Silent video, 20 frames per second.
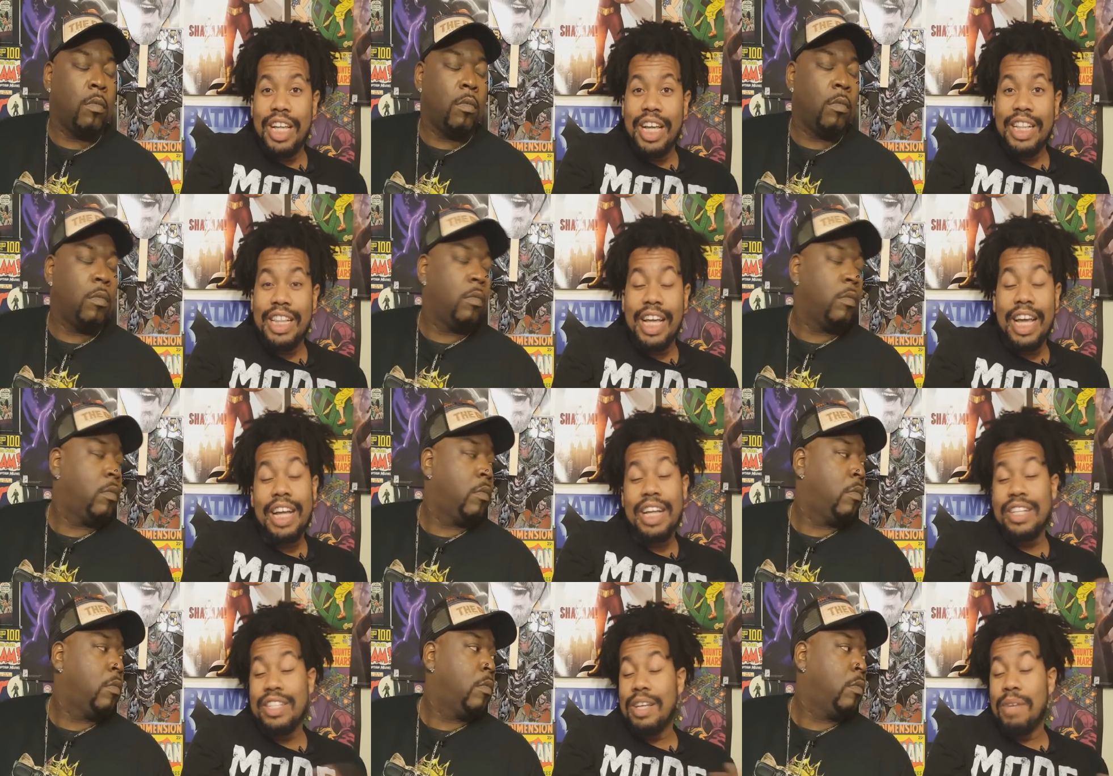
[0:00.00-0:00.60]
Speaker 1: like
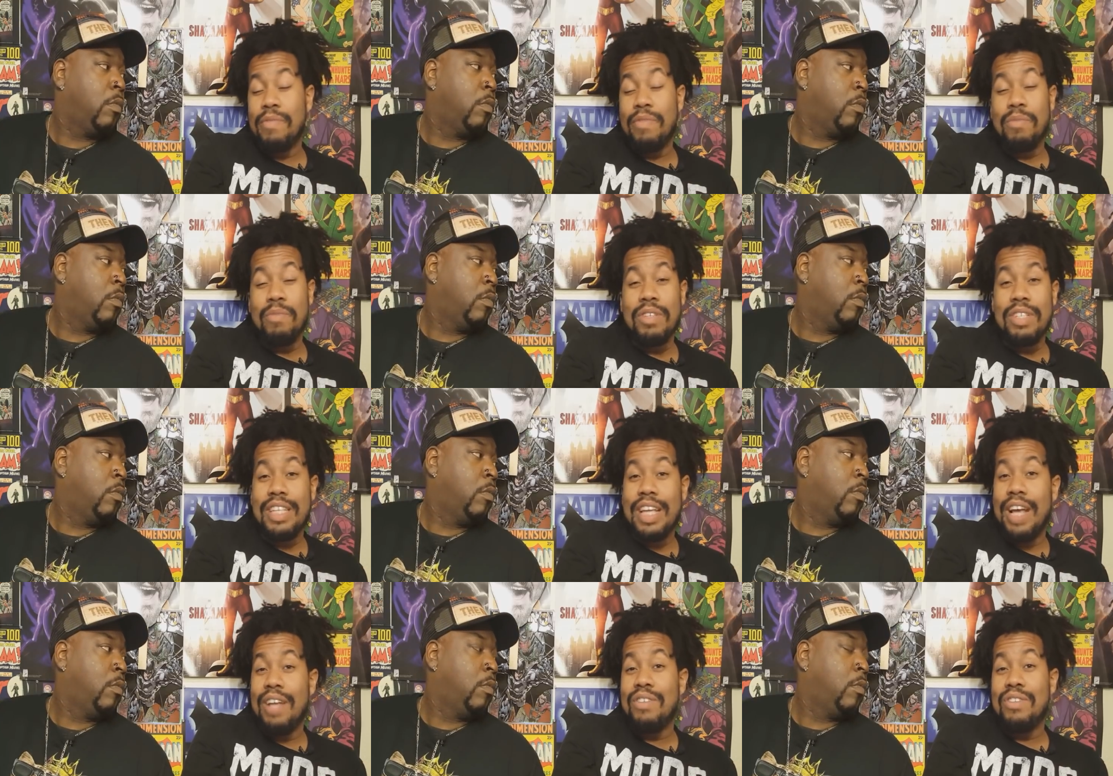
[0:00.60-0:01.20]
that because I'm from the
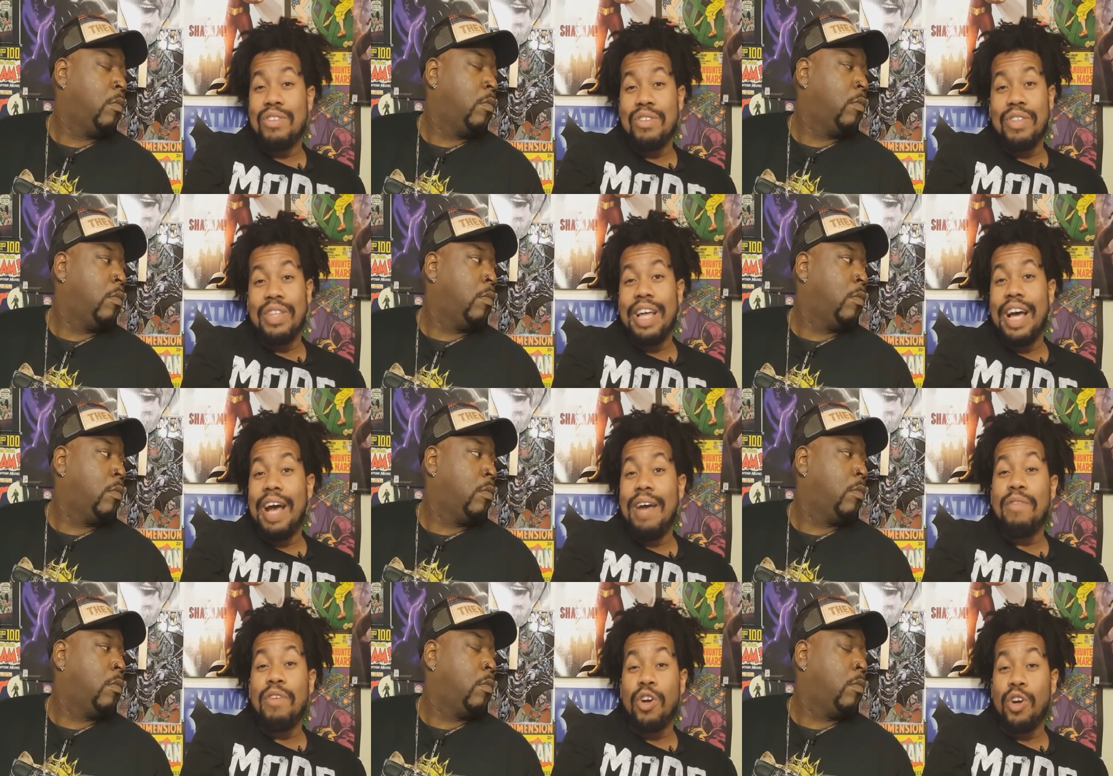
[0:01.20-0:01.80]
South, so that
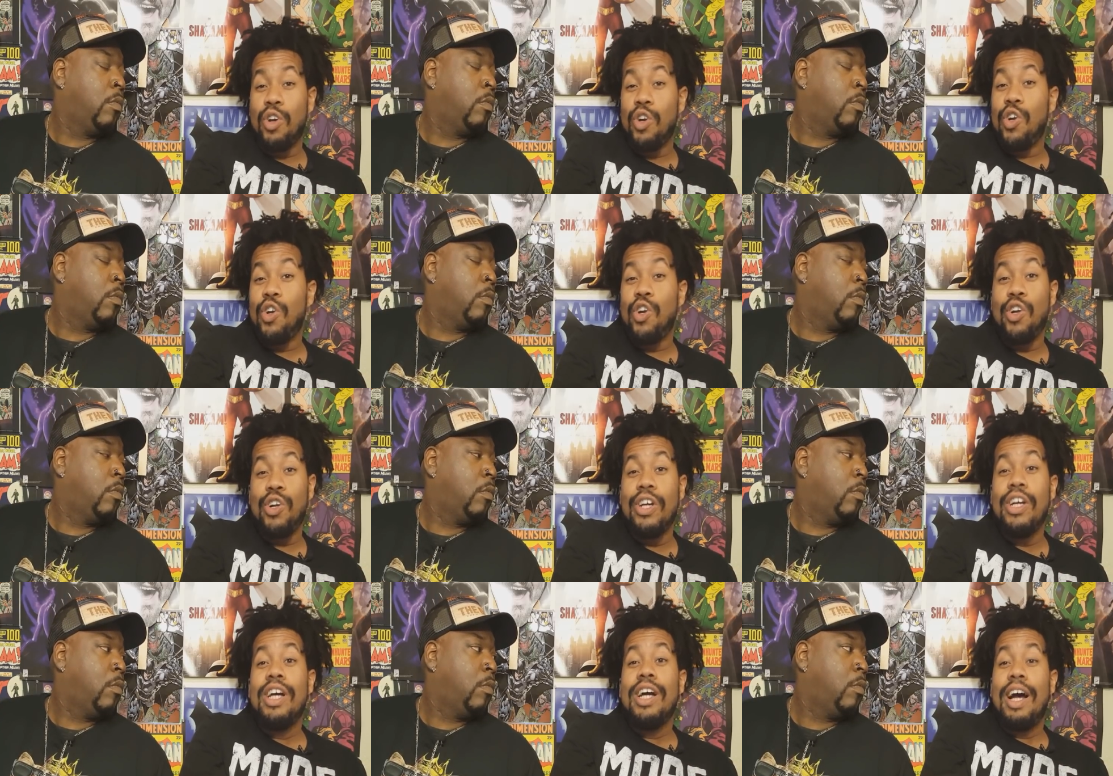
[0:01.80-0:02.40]
I've heard
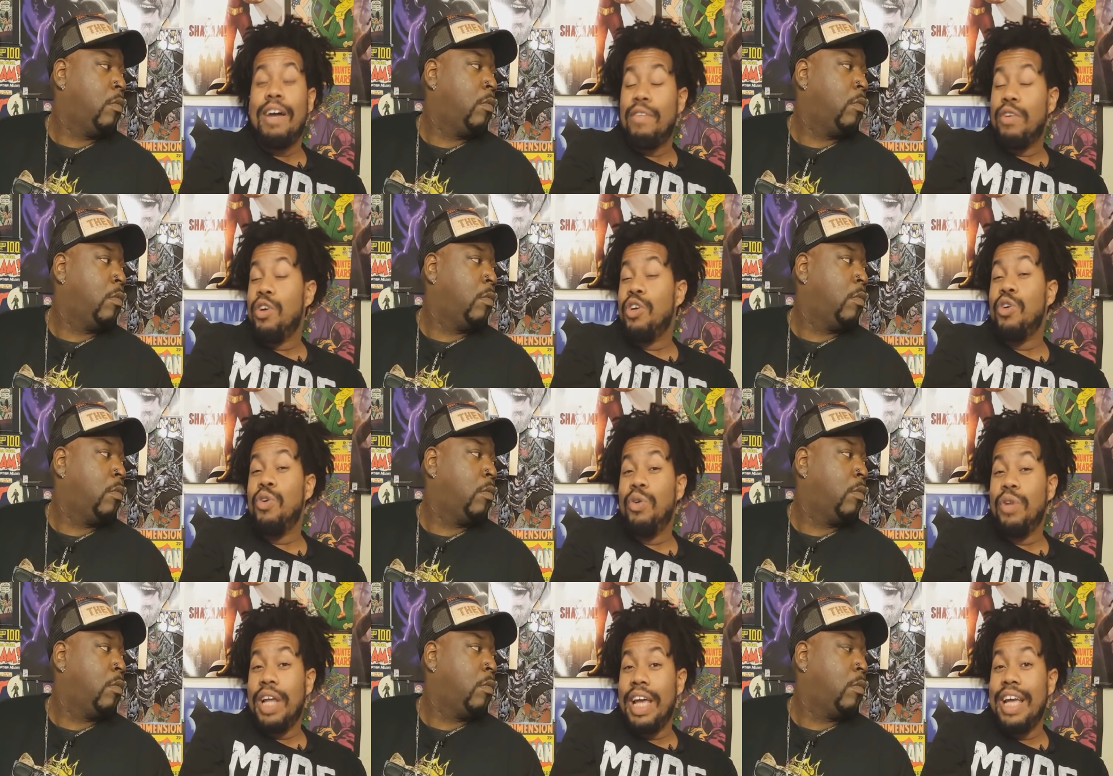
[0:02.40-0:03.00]
I've heard
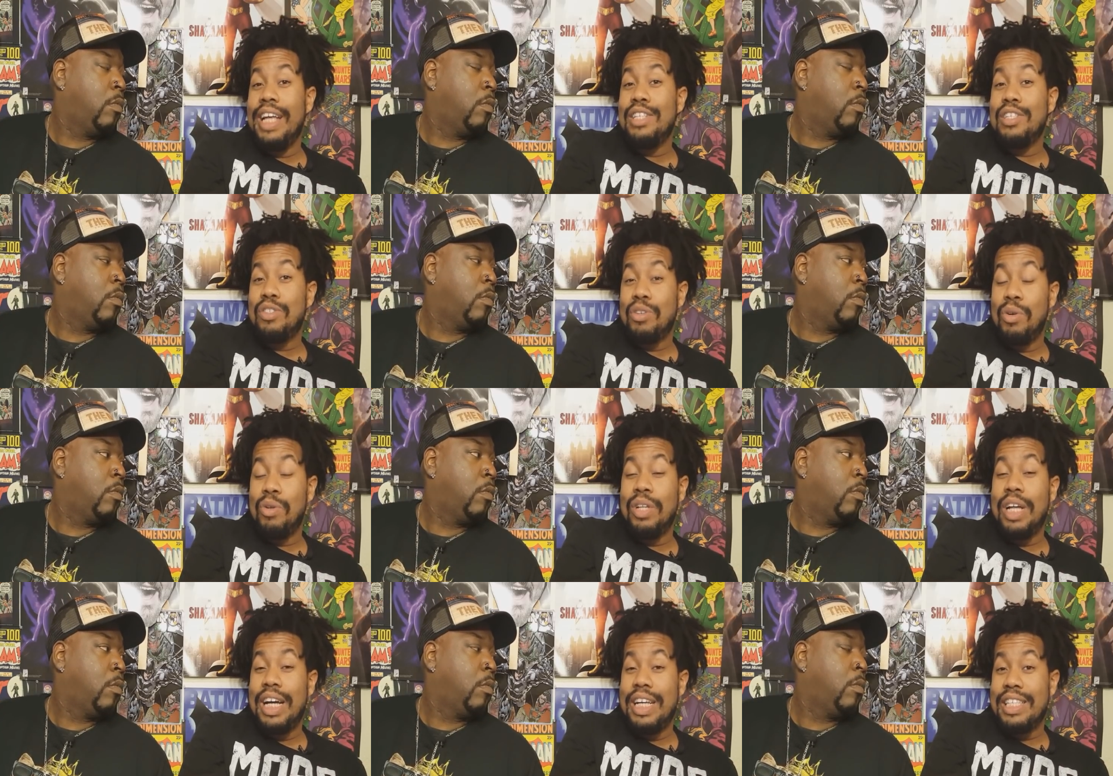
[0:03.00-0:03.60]
old heads
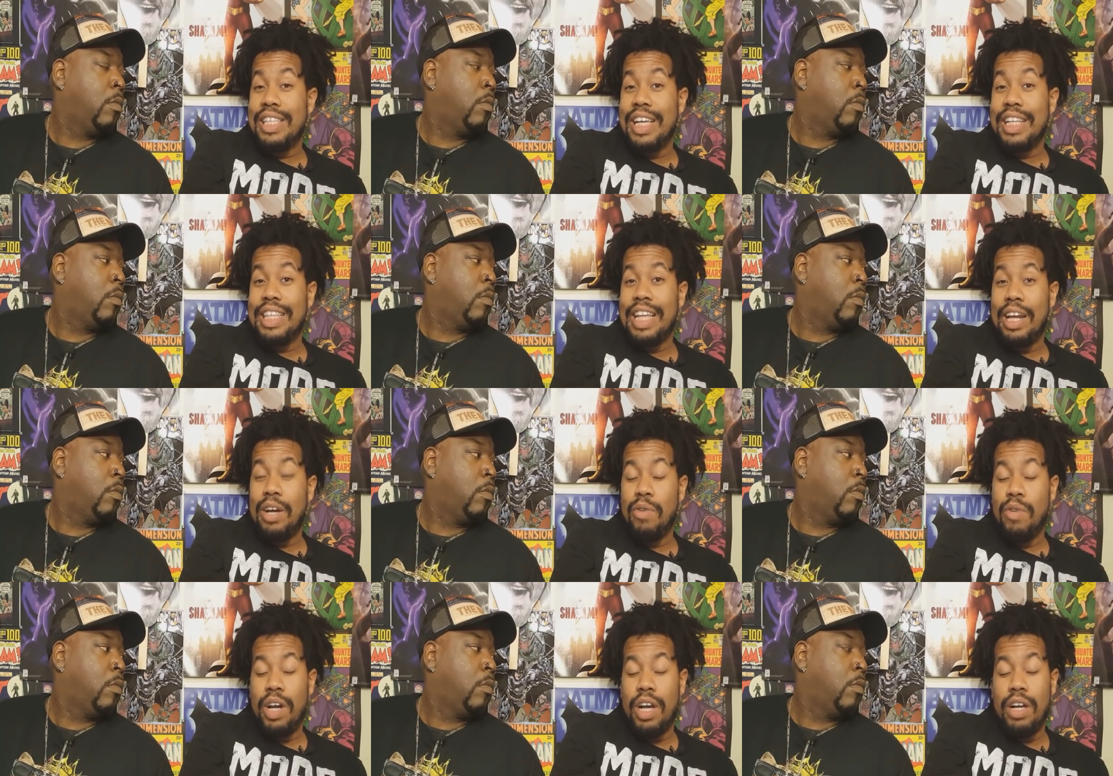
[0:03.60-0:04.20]
throw lines like
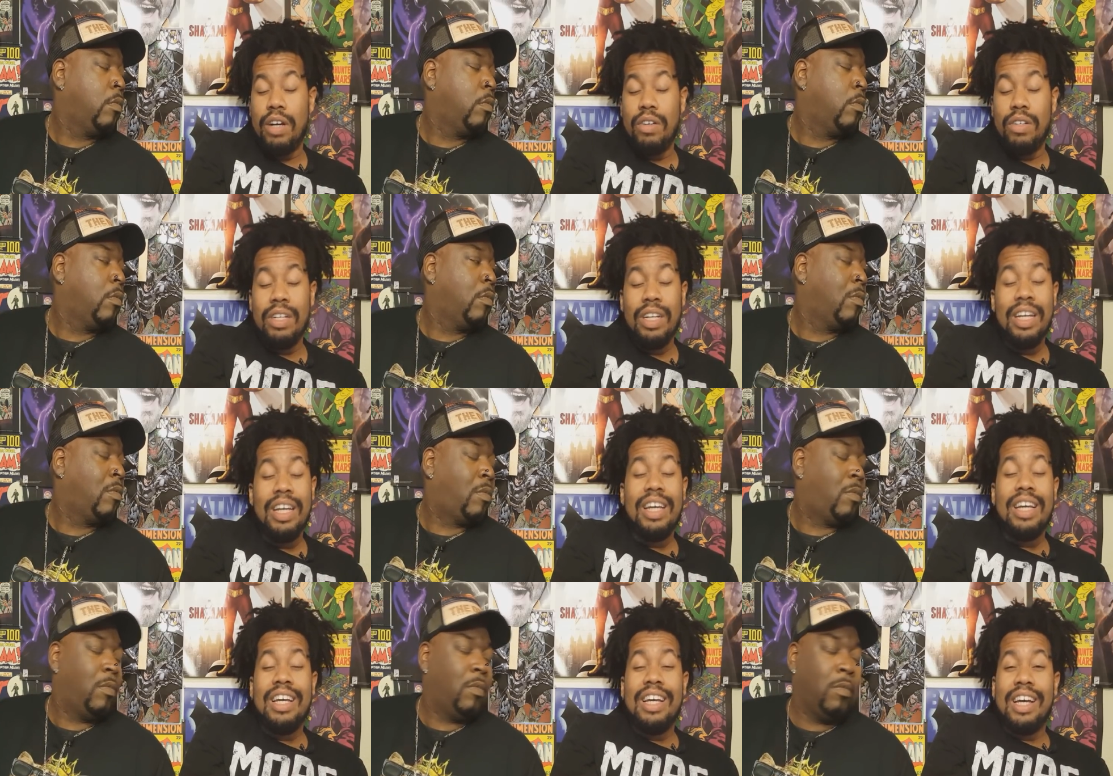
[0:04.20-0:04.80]
that around.
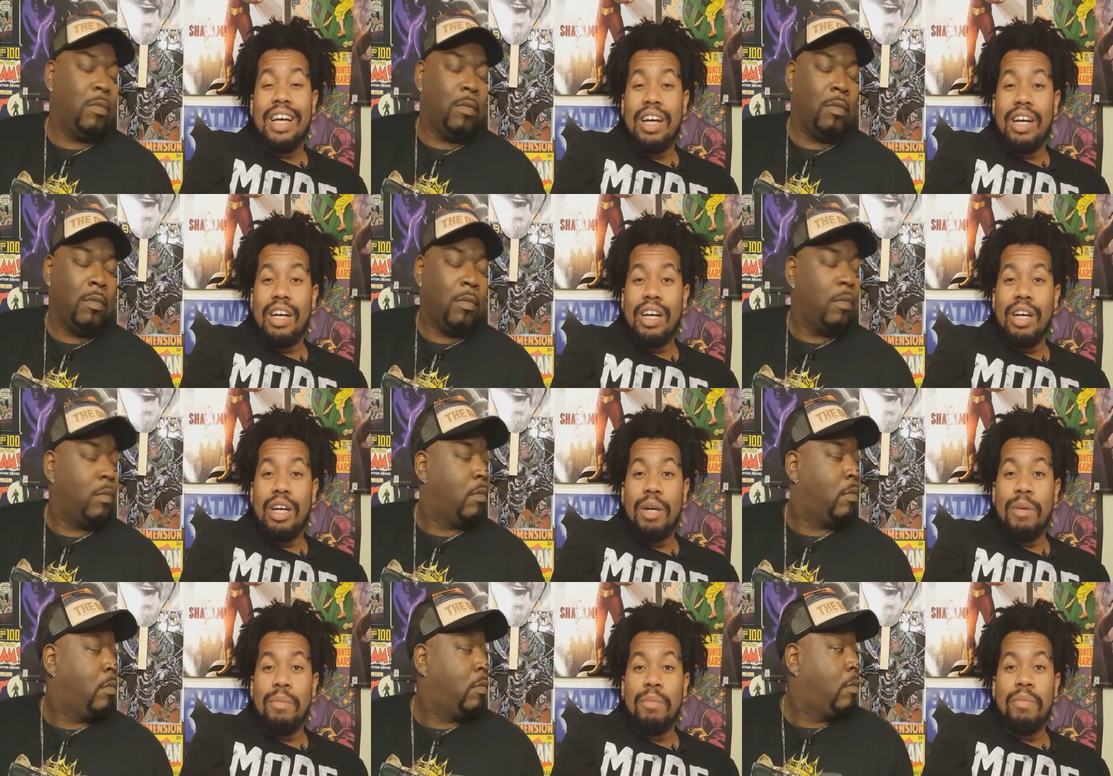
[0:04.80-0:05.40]

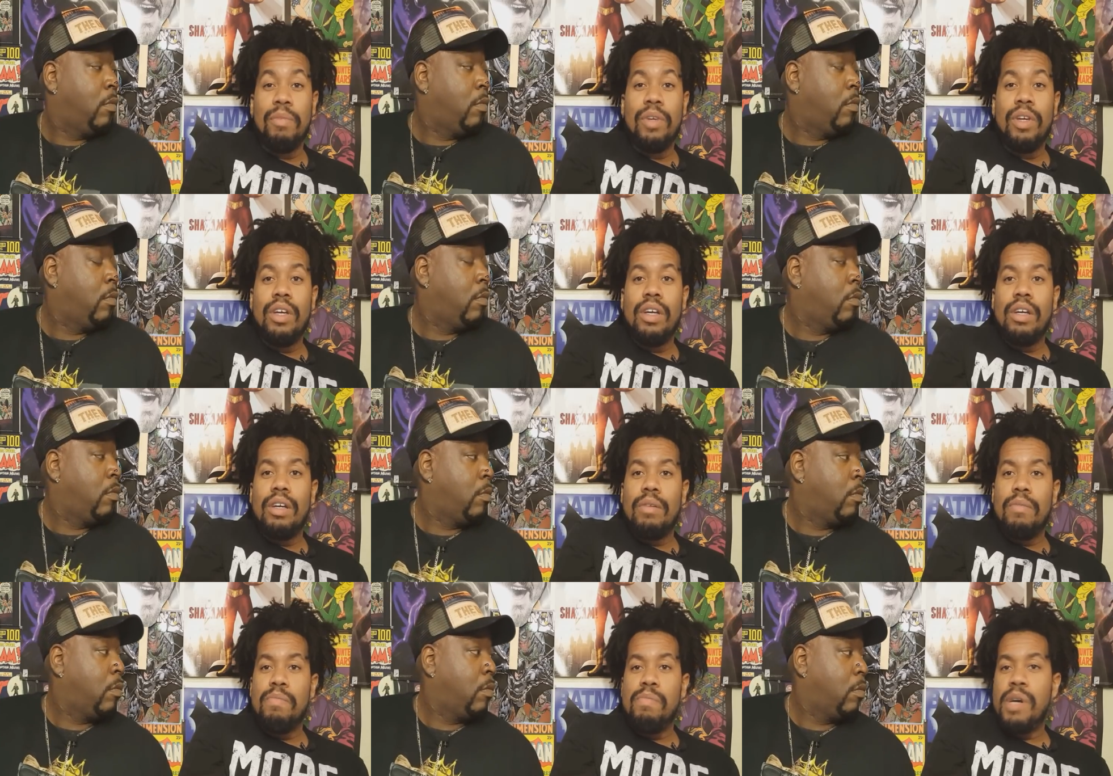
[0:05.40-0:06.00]
Um,
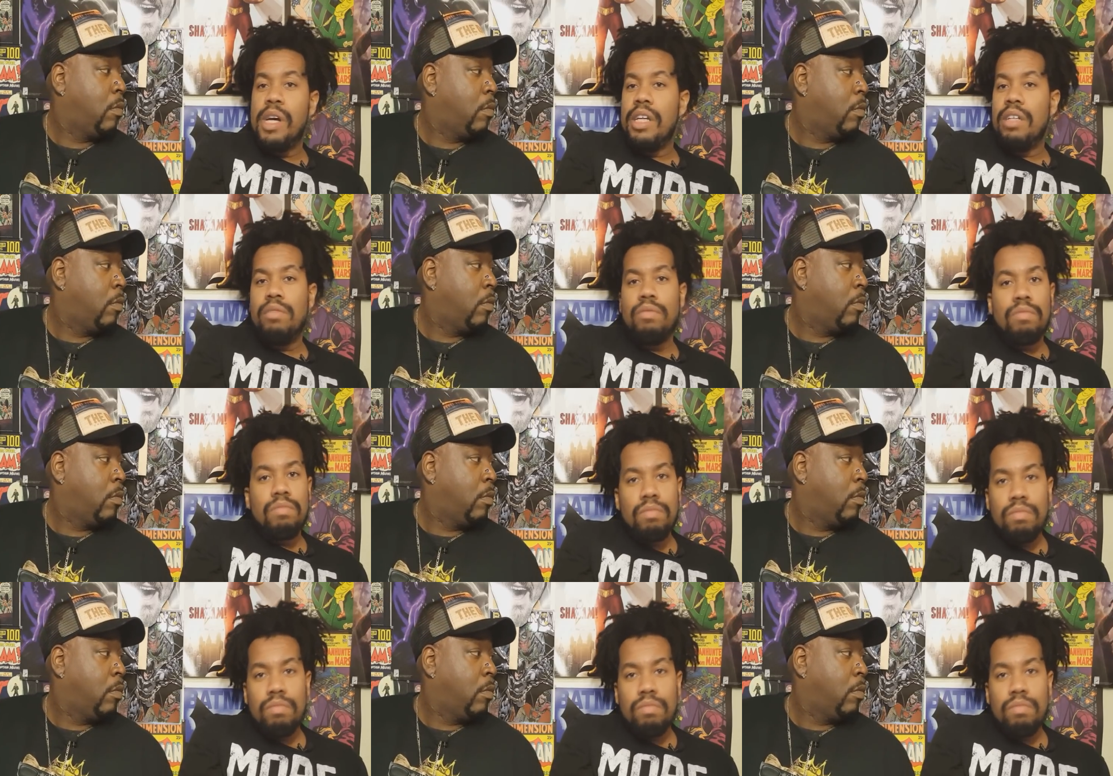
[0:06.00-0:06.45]
but